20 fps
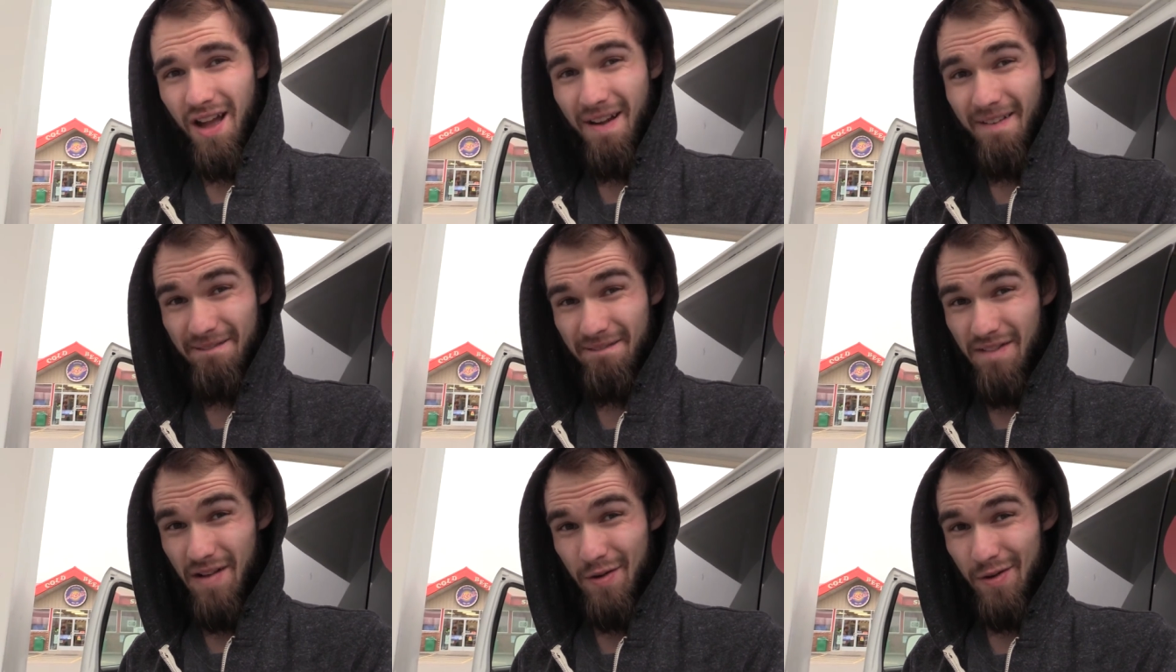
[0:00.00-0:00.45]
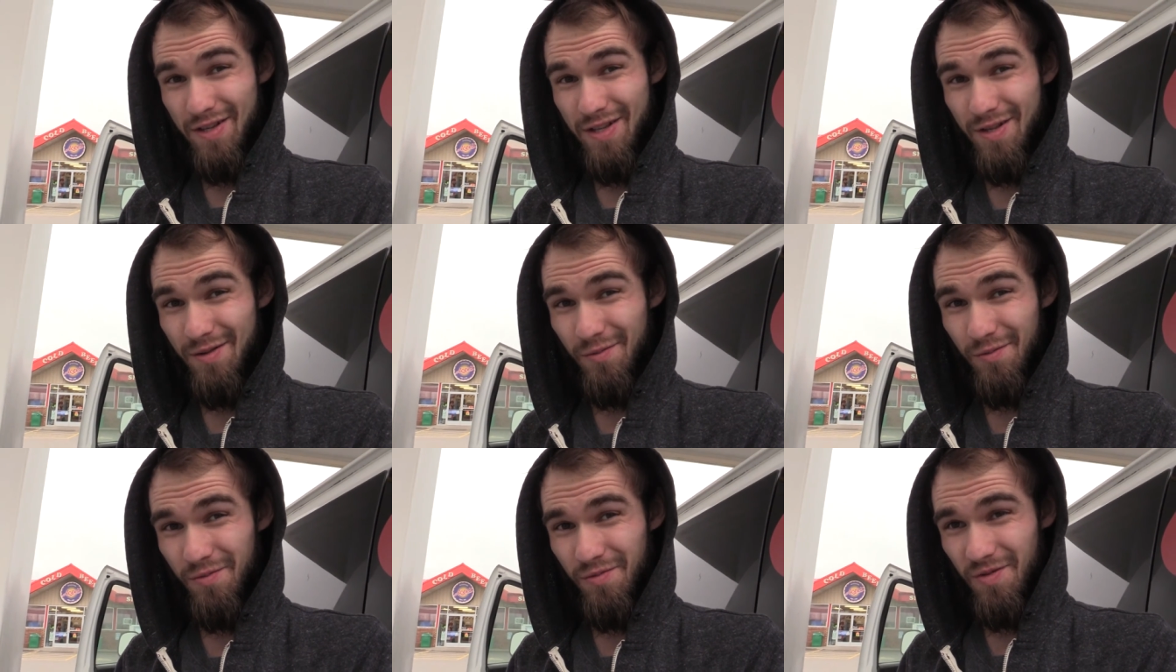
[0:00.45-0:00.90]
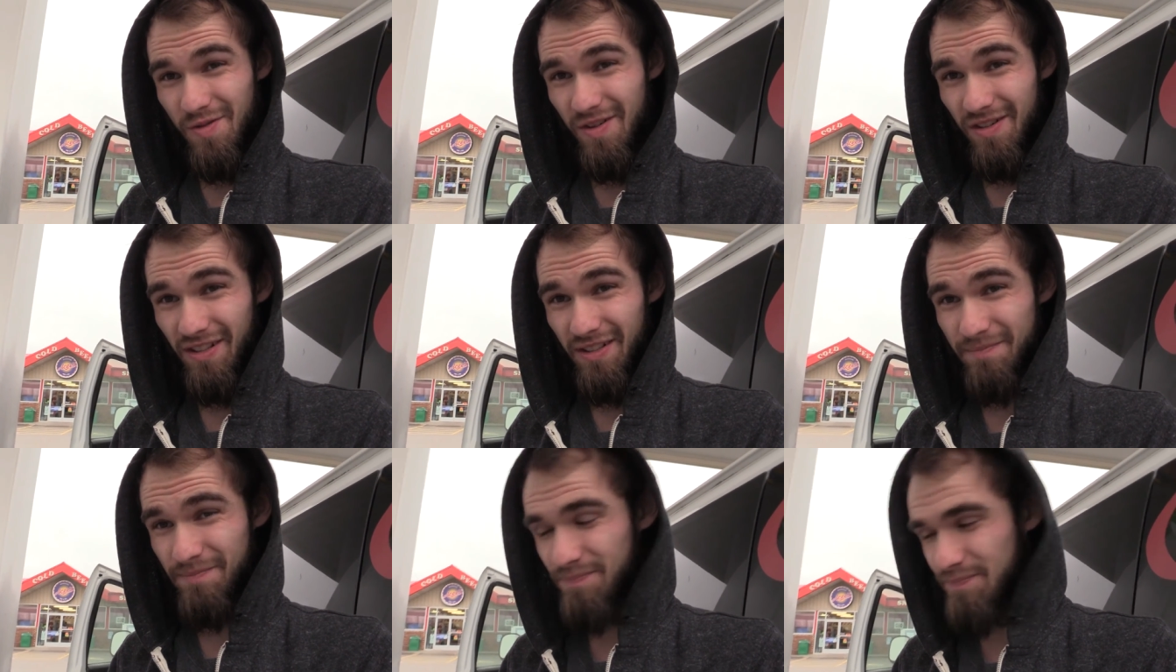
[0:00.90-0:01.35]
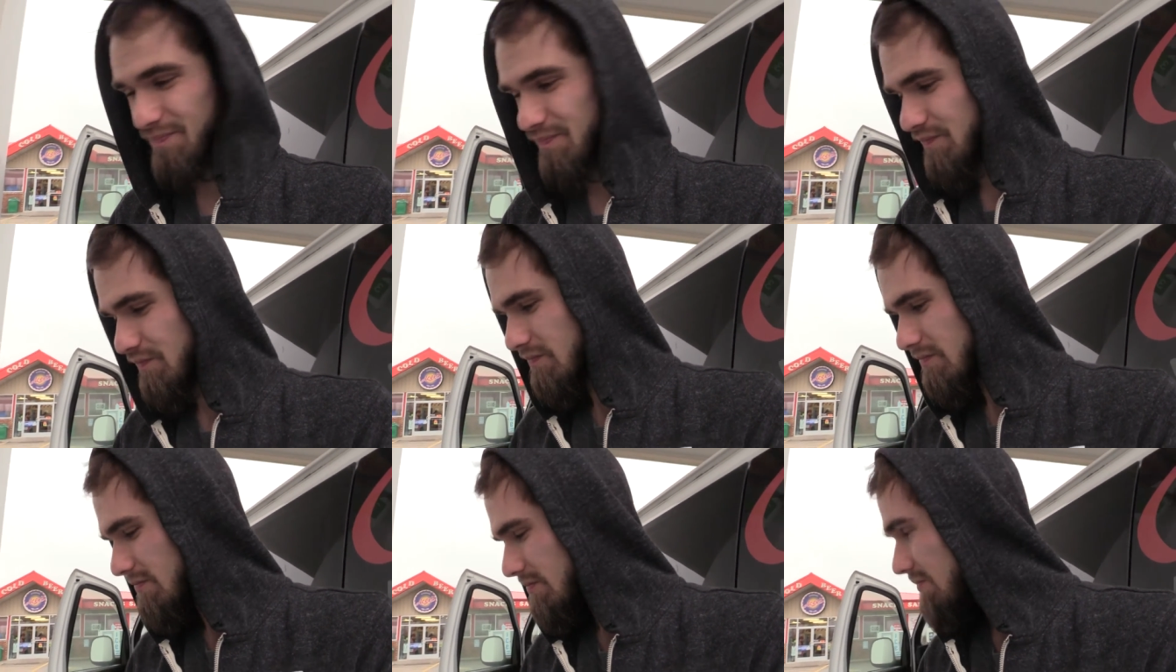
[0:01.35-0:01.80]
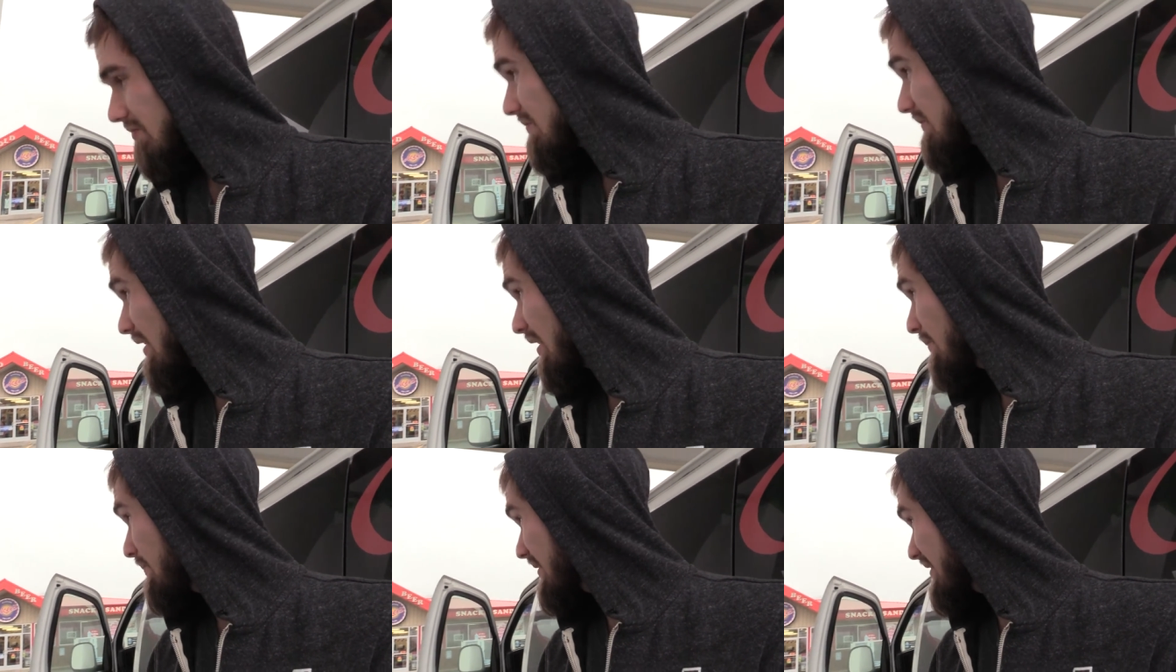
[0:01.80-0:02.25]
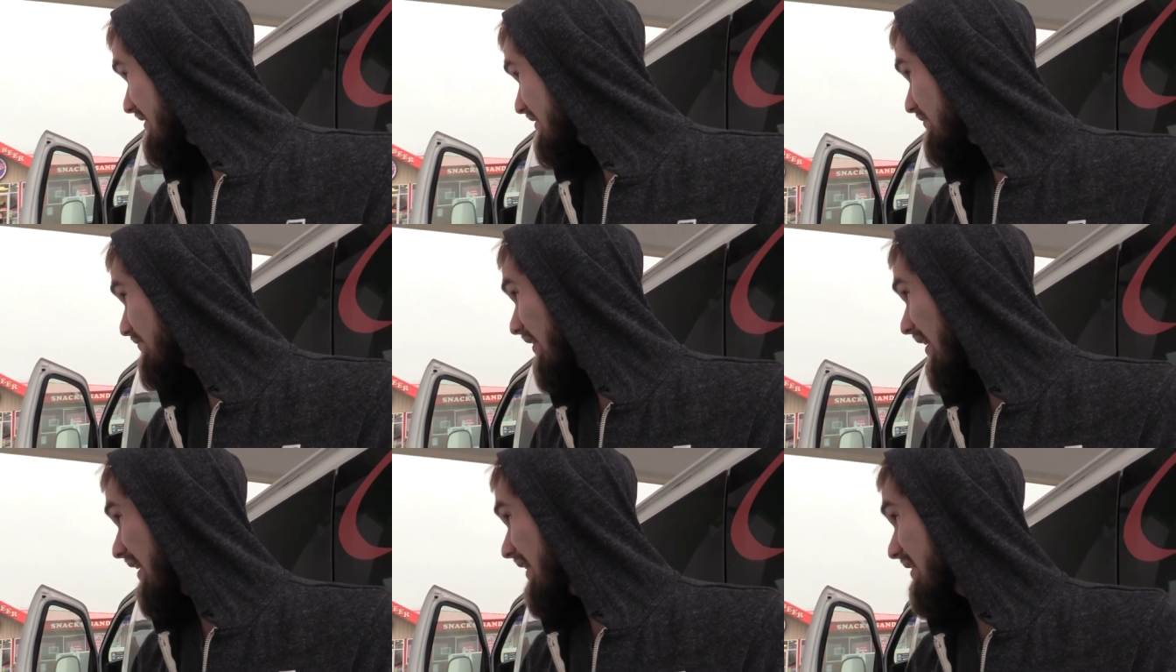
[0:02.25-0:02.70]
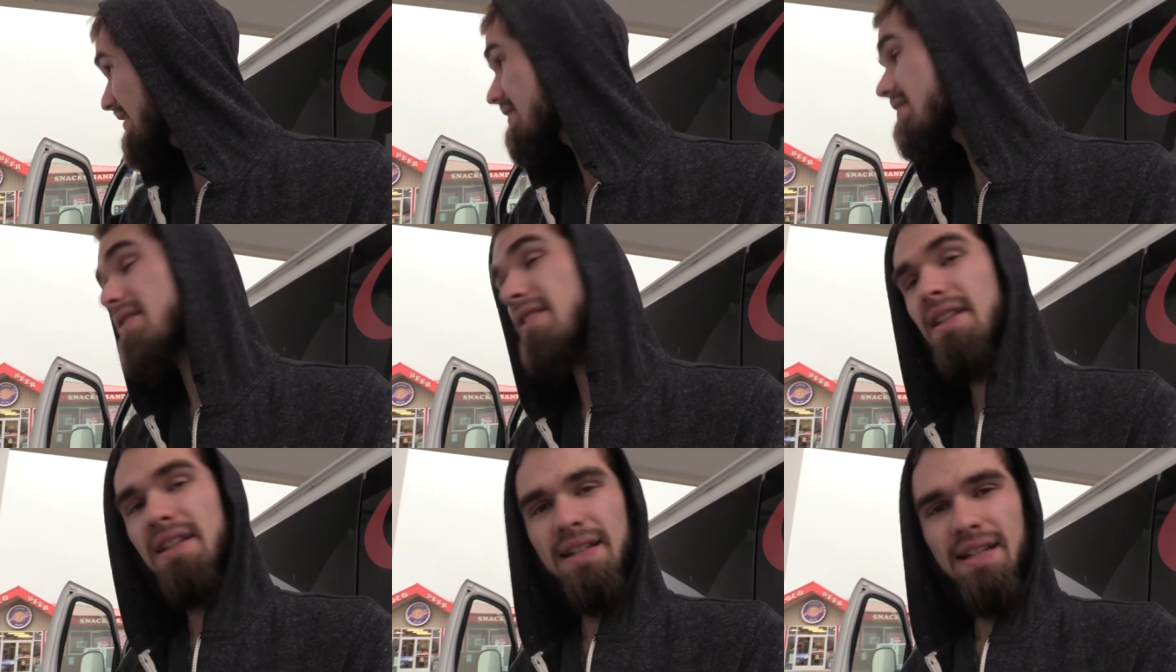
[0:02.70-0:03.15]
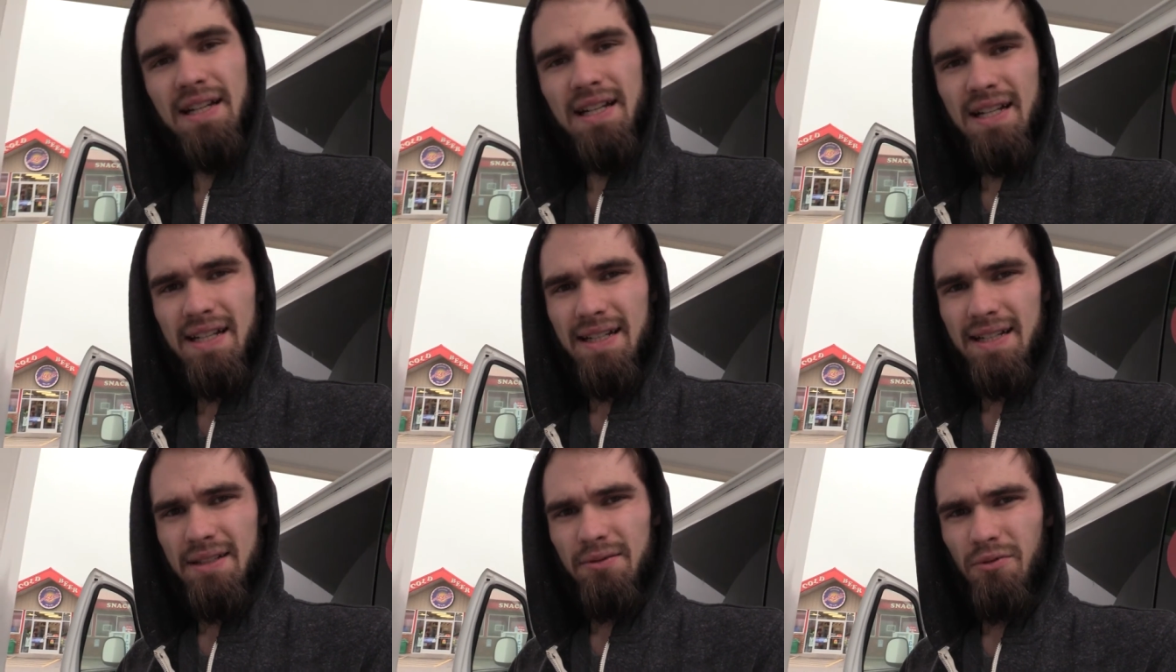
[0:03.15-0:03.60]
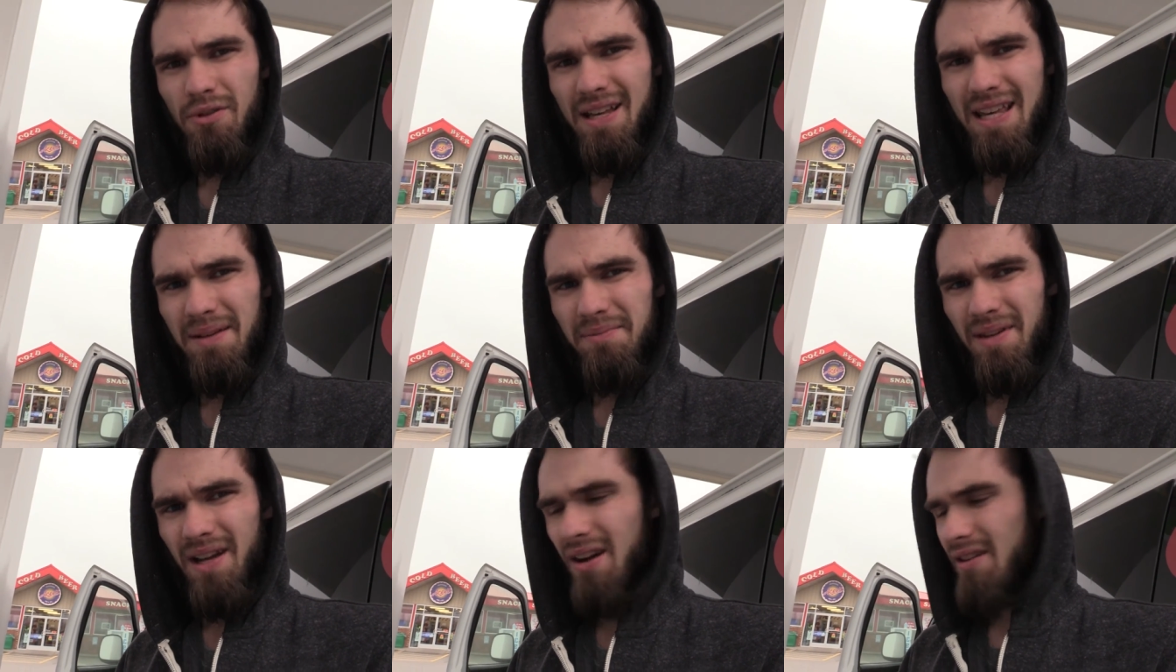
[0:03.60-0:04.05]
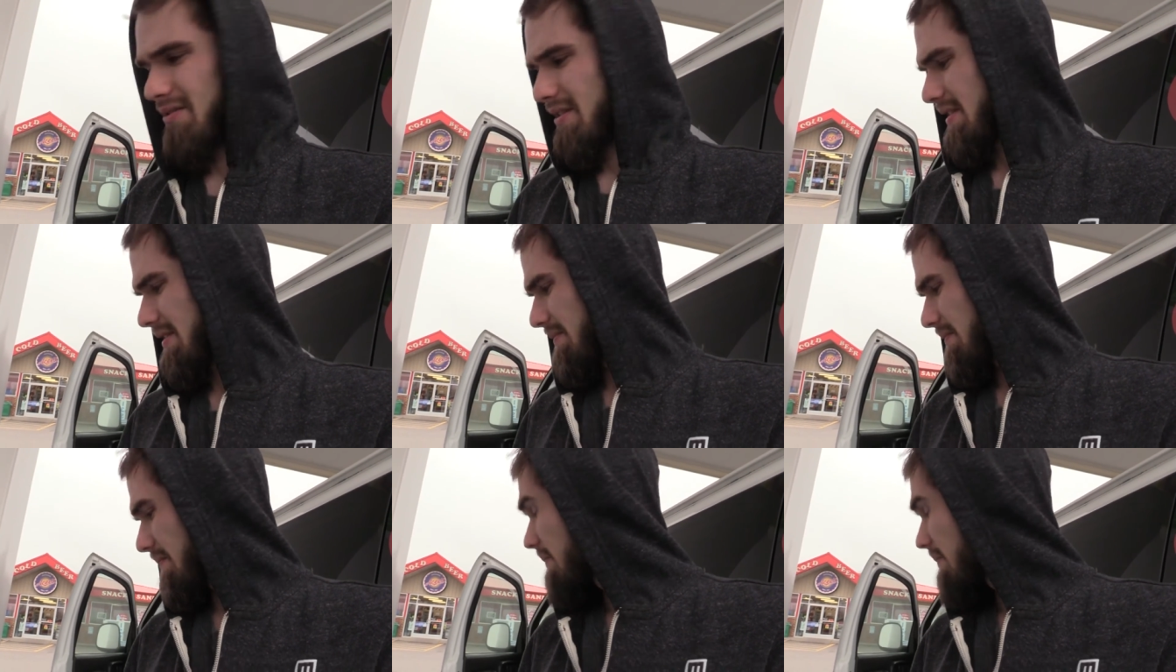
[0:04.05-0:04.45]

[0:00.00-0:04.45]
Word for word: are very sore but it's fine. We'll keep going.